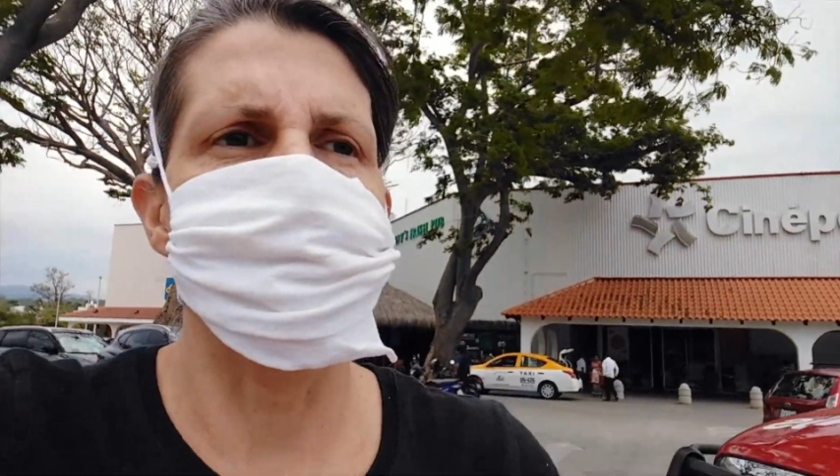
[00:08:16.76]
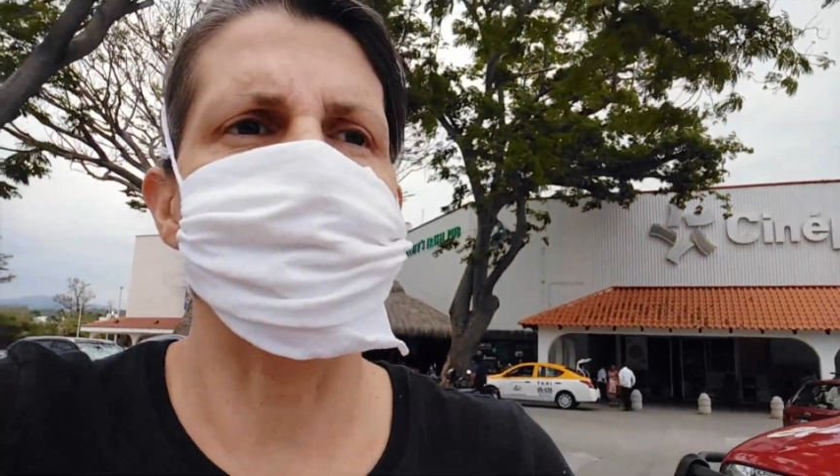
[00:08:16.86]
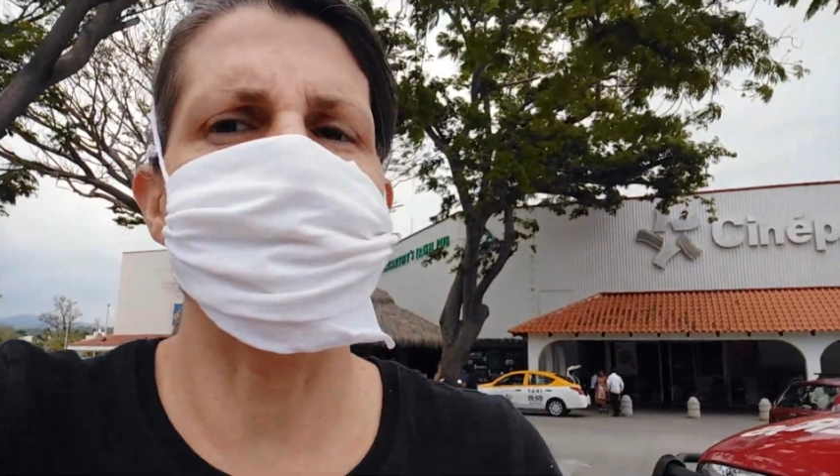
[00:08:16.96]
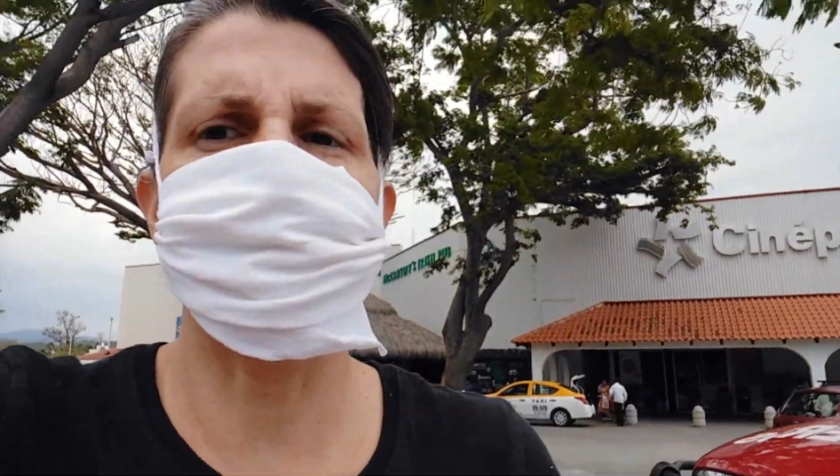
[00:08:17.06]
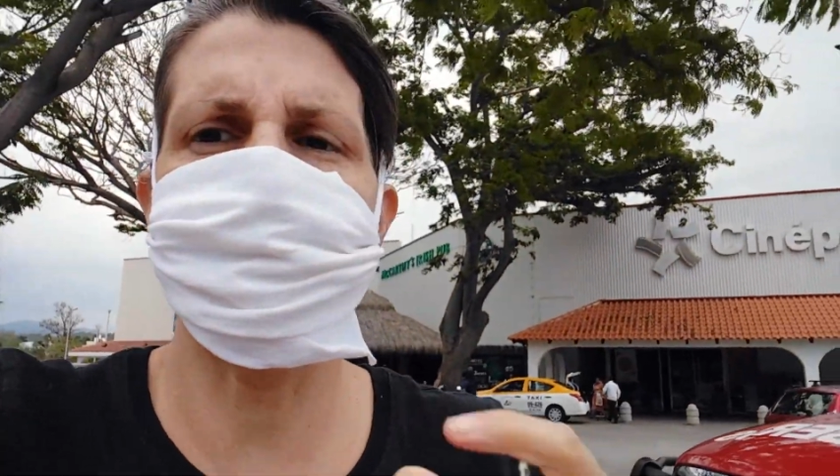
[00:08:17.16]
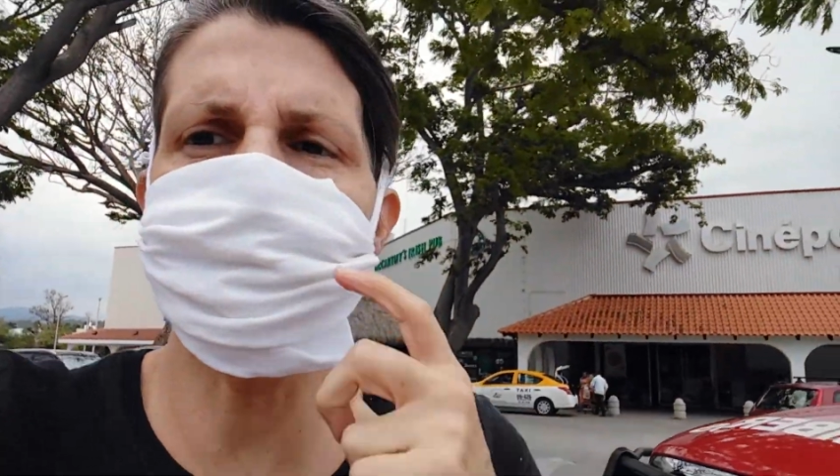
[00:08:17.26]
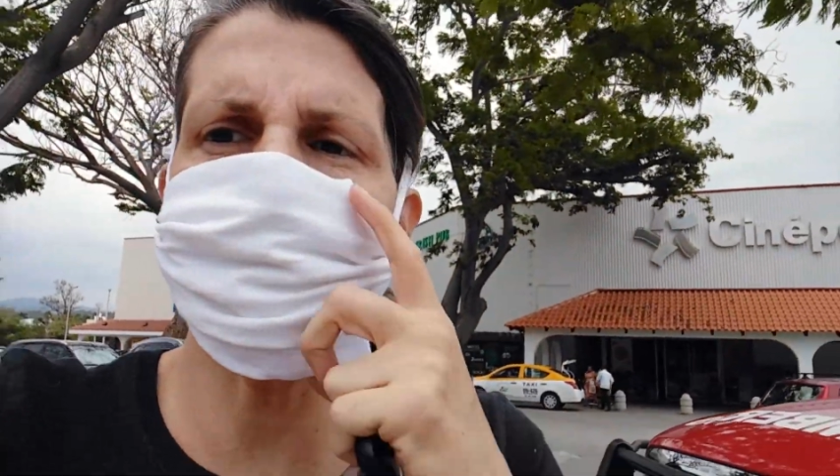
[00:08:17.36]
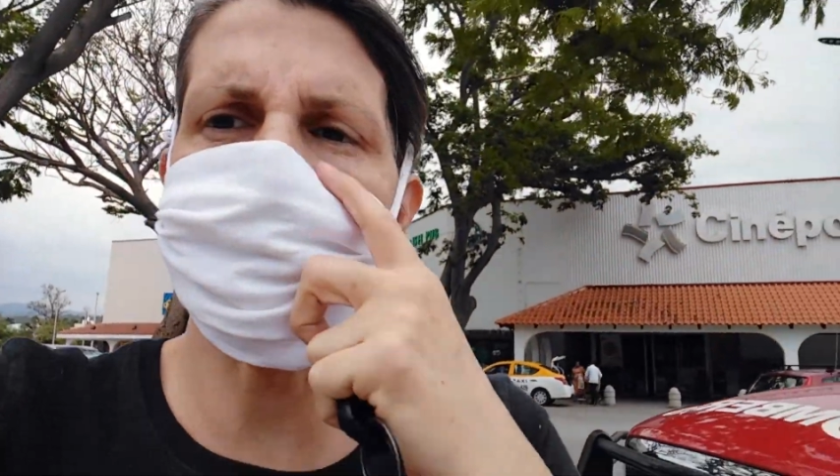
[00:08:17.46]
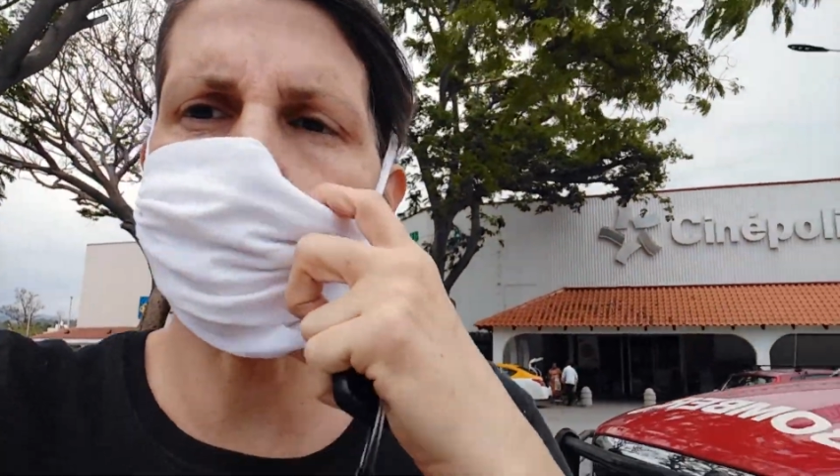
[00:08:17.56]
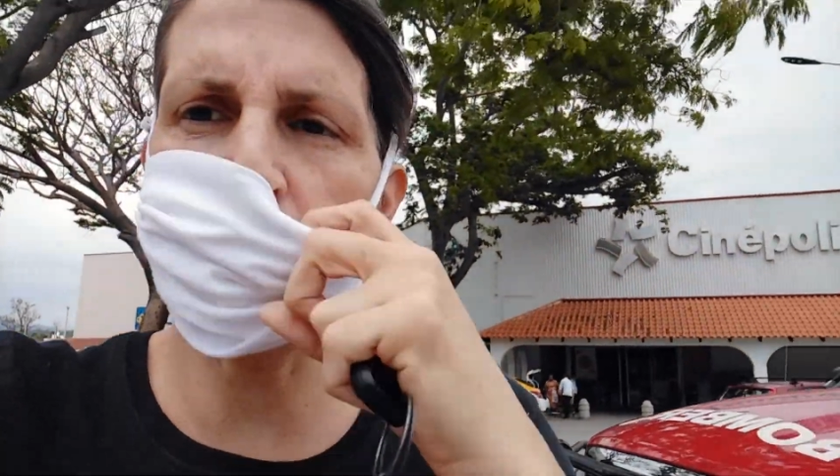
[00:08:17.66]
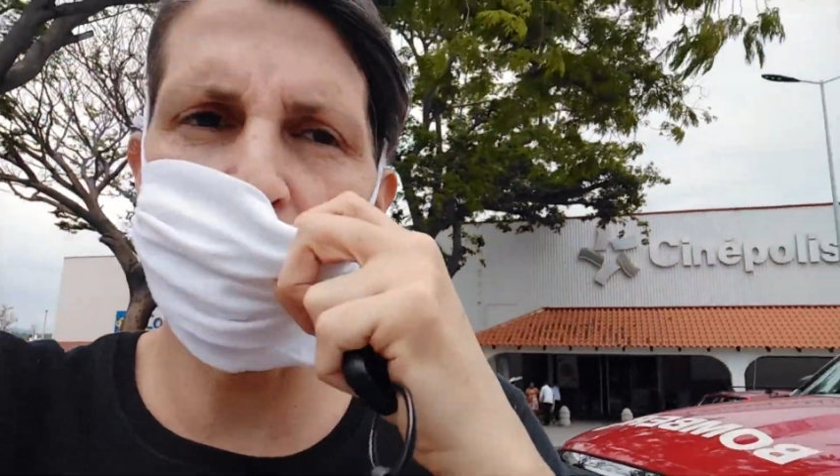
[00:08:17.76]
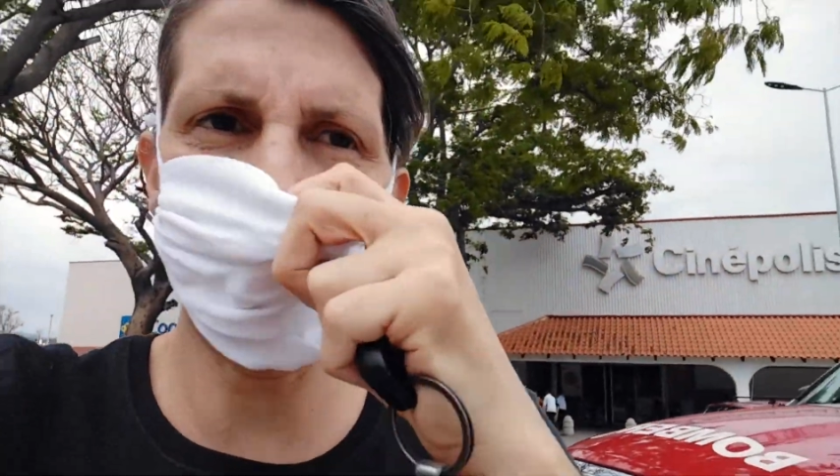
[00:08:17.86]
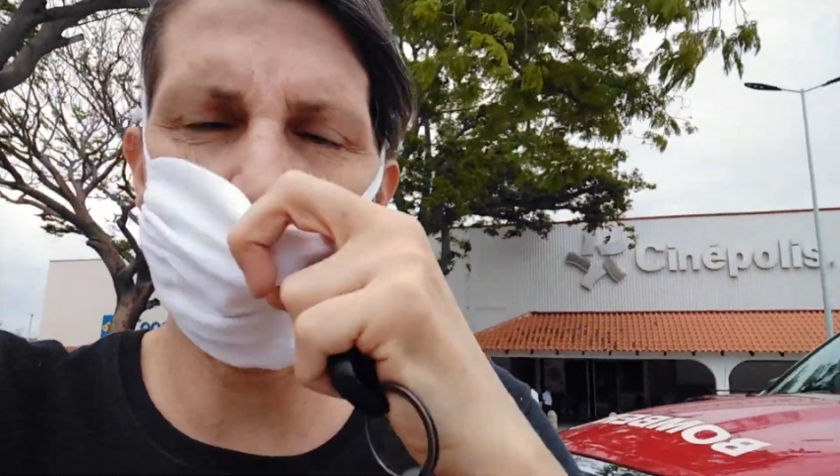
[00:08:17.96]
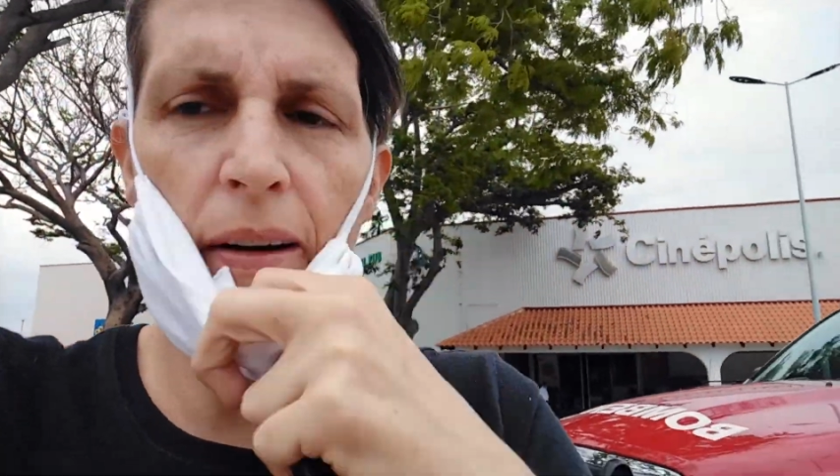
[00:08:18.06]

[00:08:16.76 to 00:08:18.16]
As soon as I'm out here,